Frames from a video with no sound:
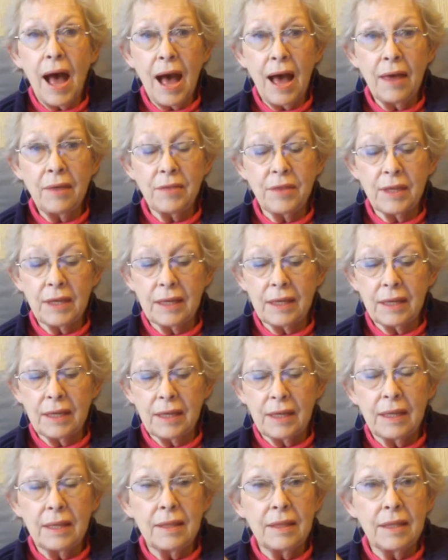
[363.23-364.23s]
I think
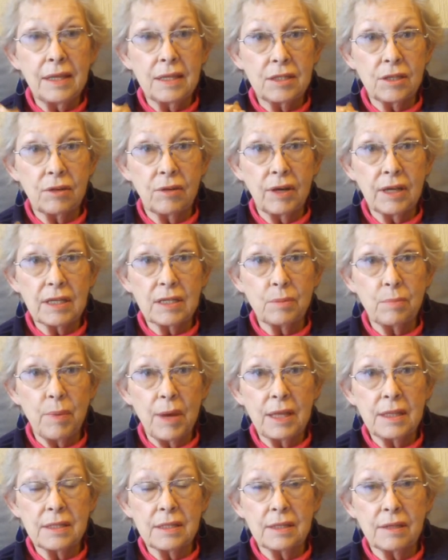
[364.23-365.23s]
these are
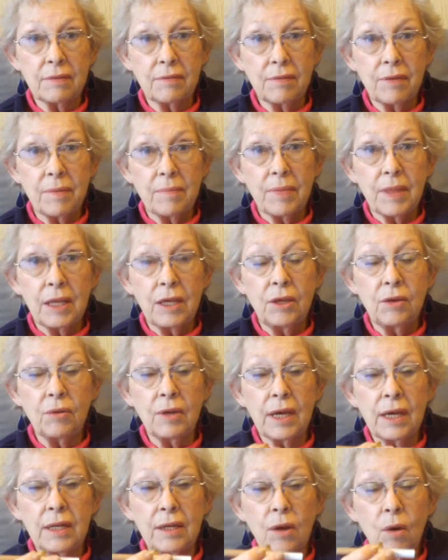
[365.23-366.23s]
expensive. You
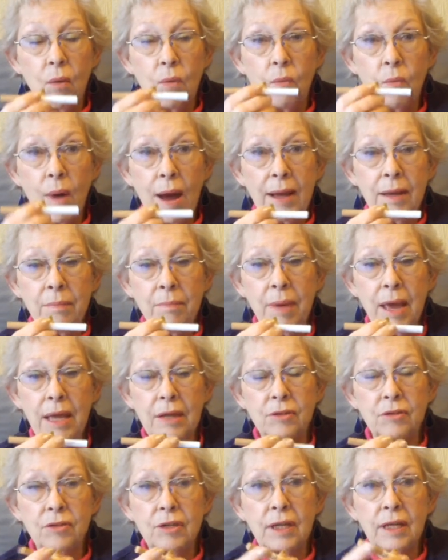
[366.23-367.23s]
get one
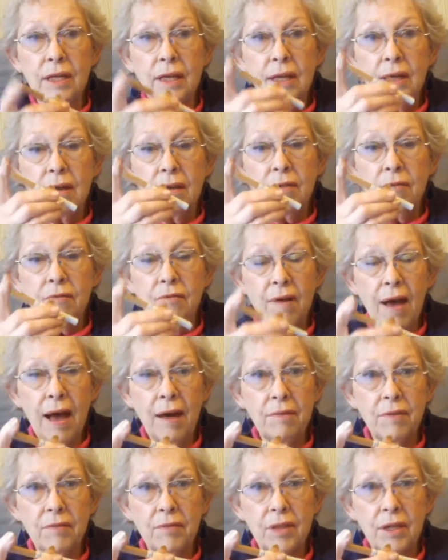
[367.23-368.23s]
battery
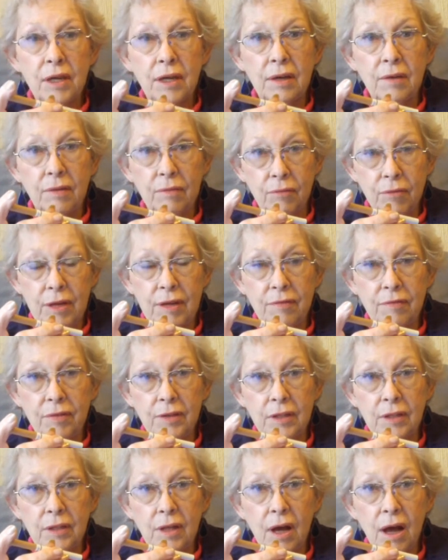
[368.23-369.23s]
five of the
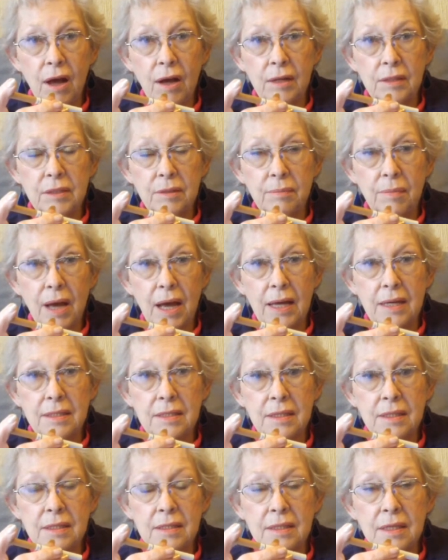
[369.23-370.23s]
refill
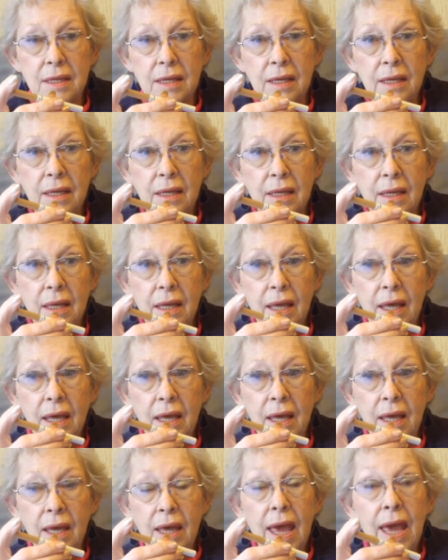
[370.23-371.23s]
cartomizers uh,
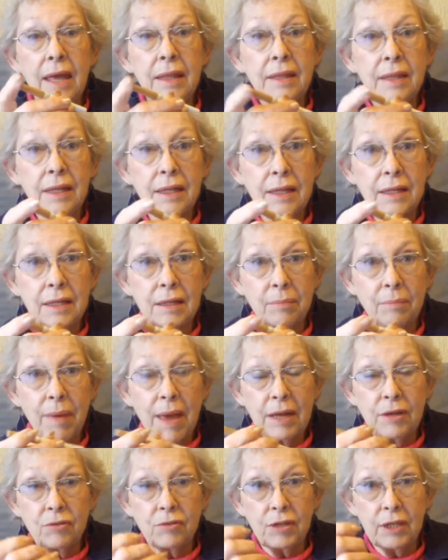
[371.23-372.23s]
and the little
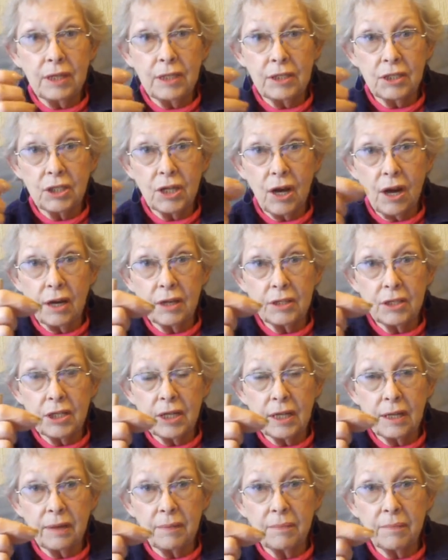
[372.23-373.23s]
battery
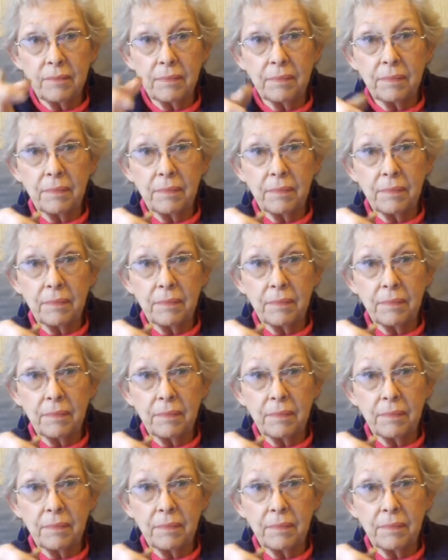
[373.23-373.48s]
charging